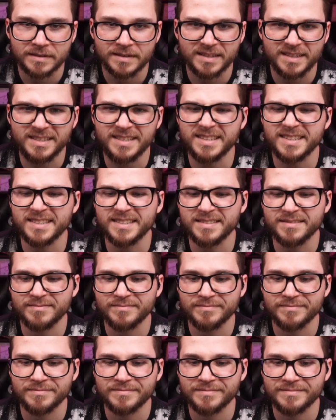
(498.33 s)
Ugh.
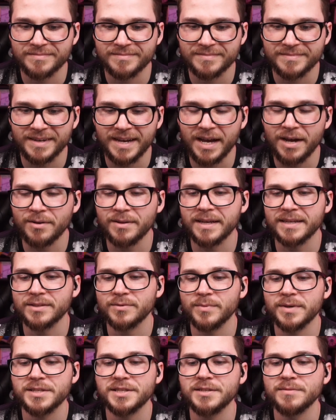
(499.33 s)
I don't like the
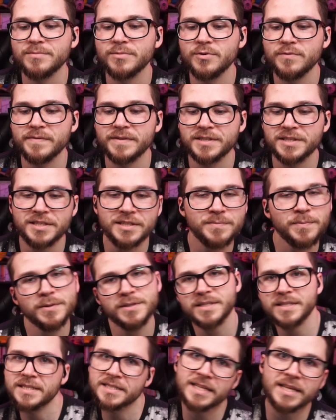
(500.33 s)
way she's moving. She's supposed
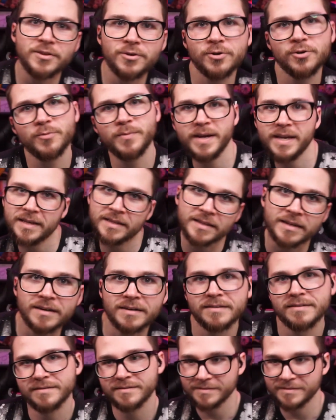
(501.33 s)
to slither her way in there.